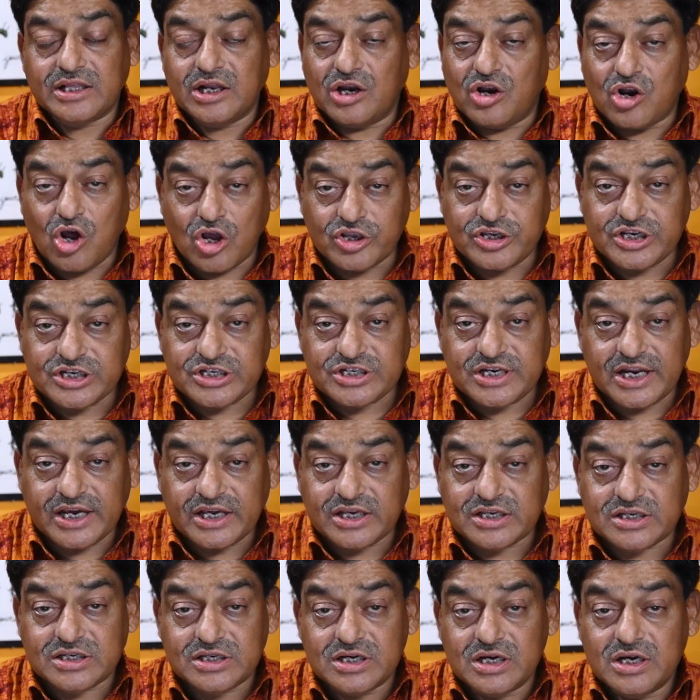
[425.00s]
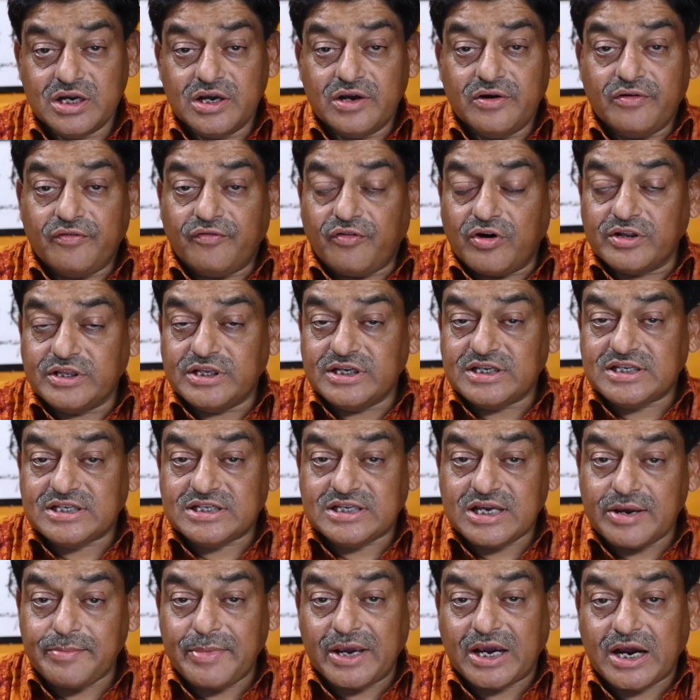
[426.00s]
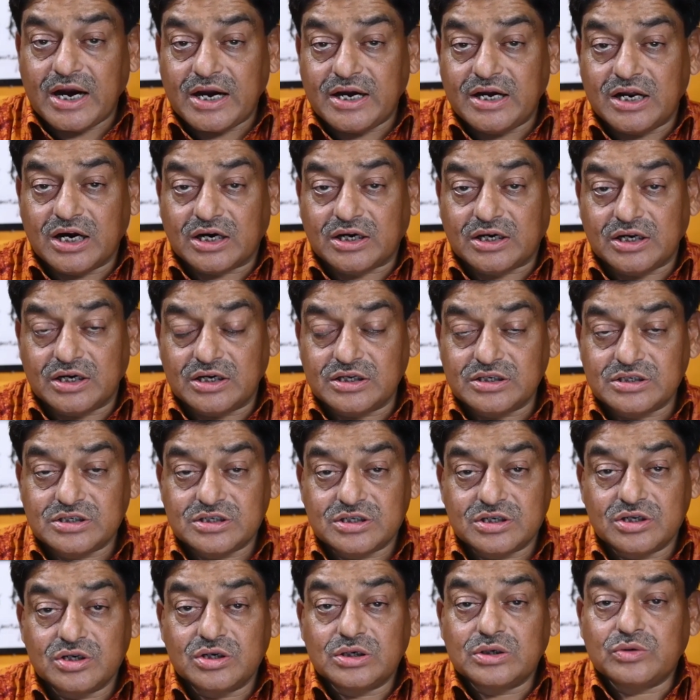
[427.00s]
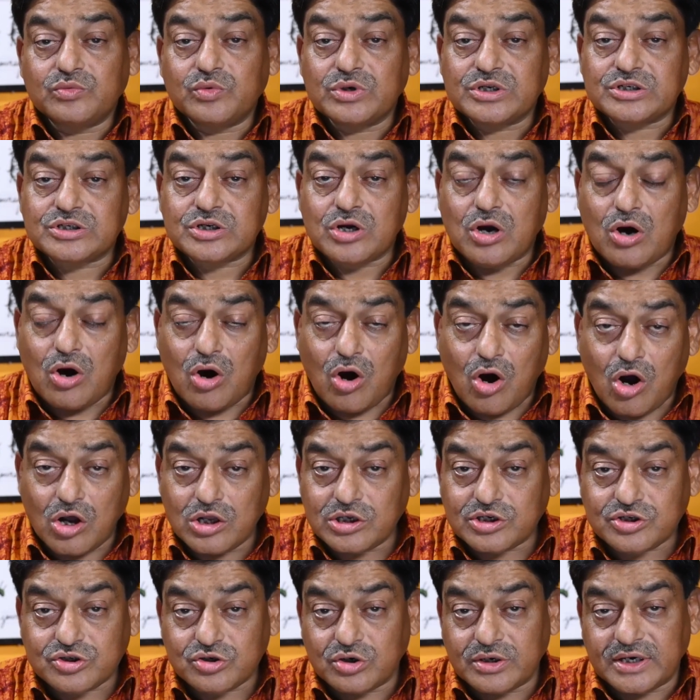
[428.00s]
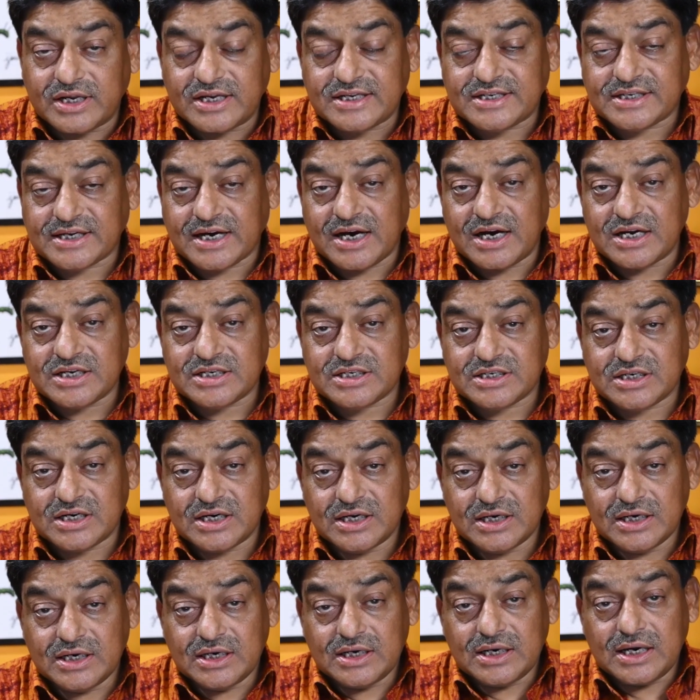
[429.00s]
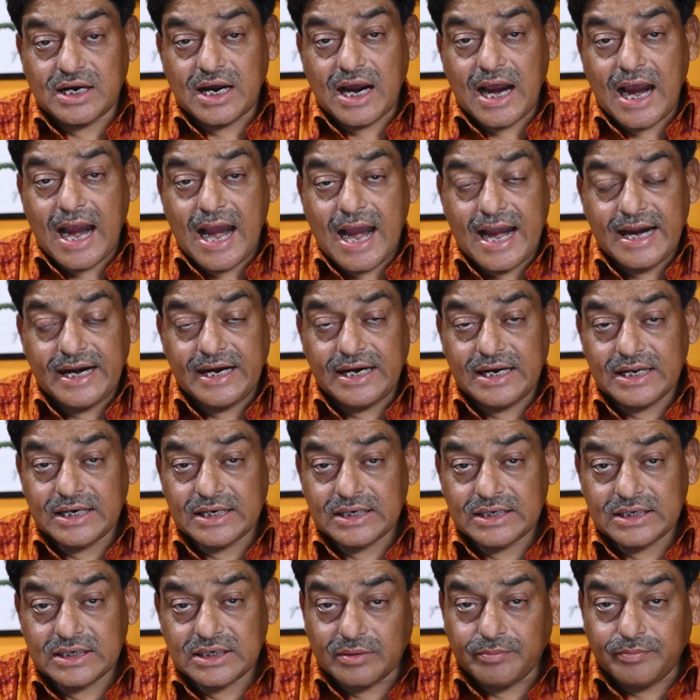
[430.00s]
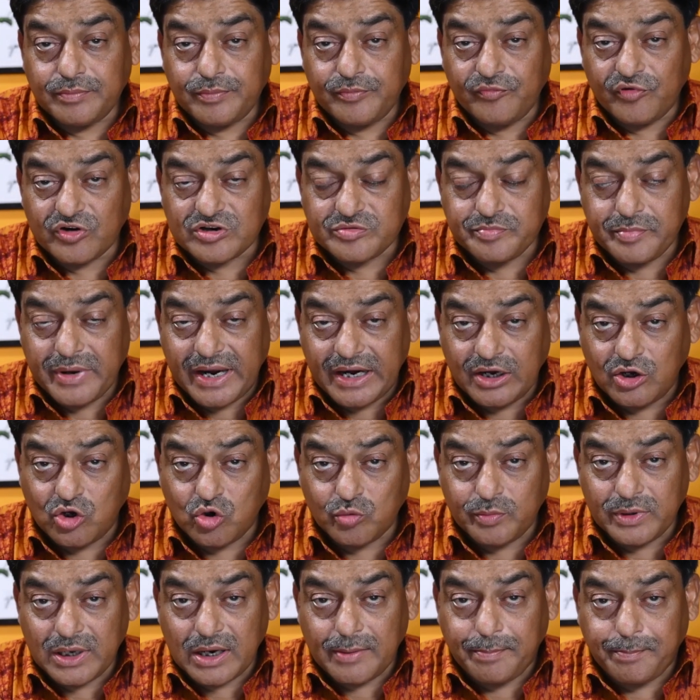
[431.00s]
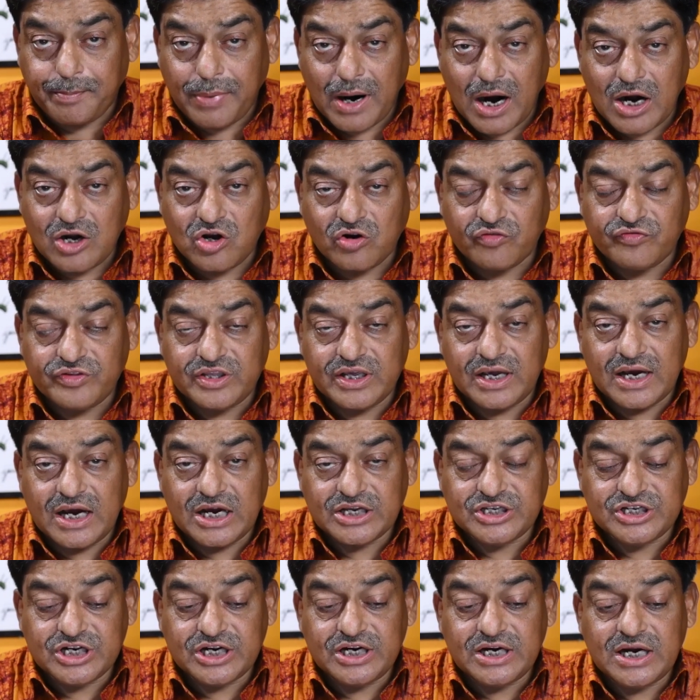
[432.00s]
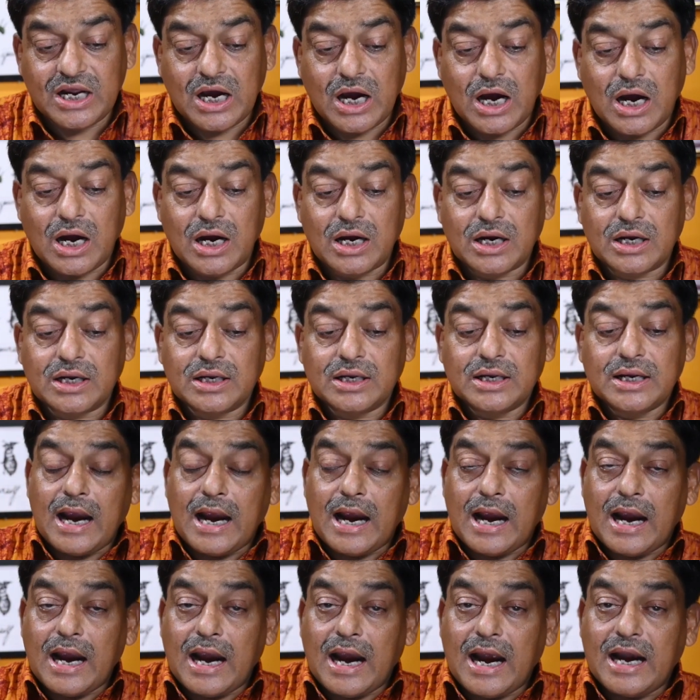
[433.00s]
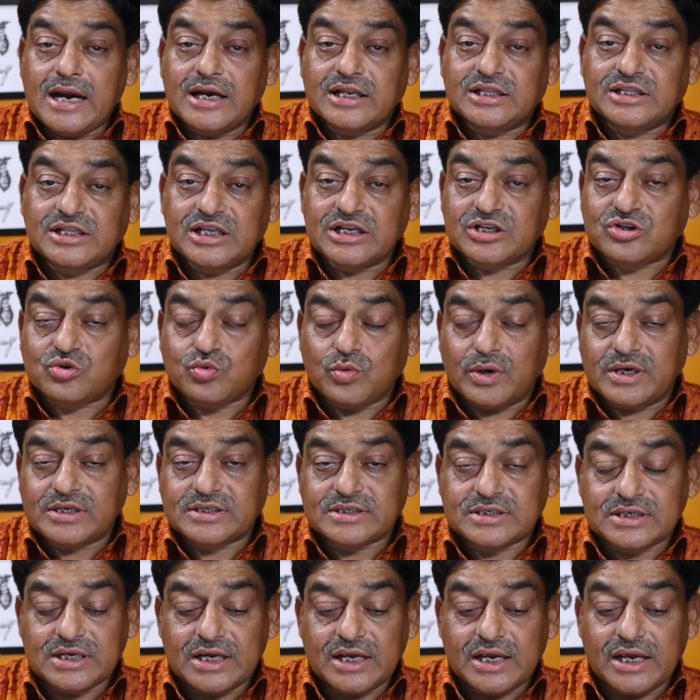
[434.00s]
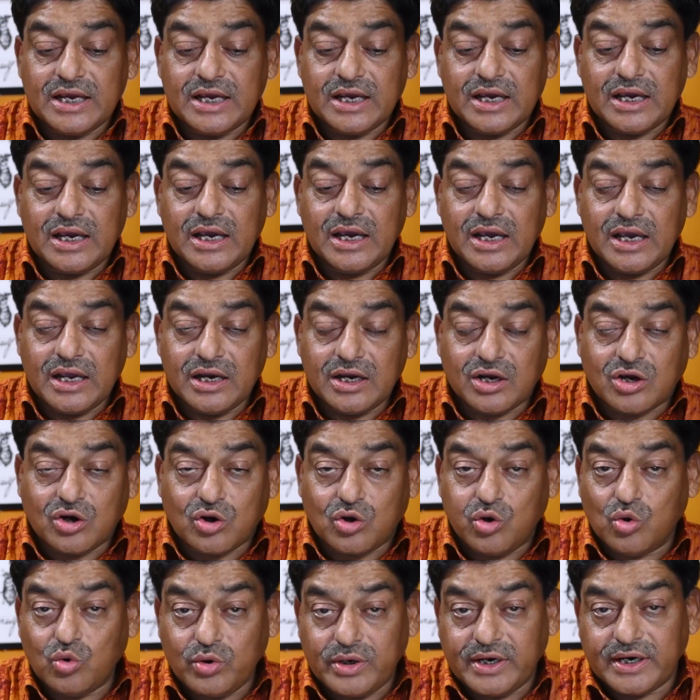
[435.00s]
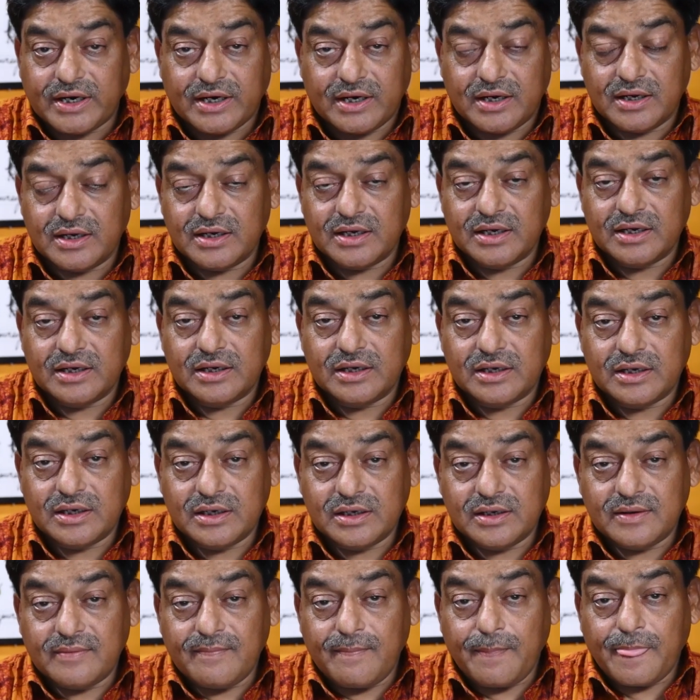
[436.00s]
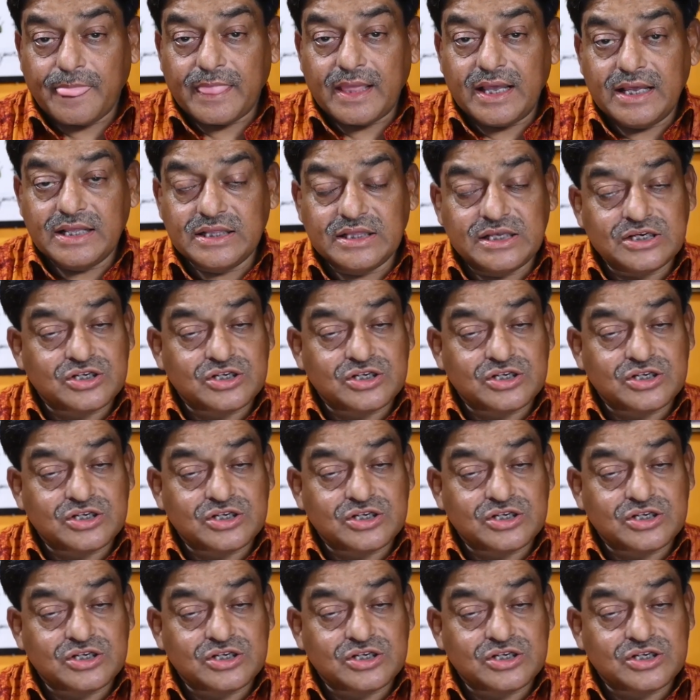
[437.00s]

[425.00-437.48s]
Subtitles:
the logistics for the semiconductors was also discussed and was made to be a part of the agenda, and this was included in the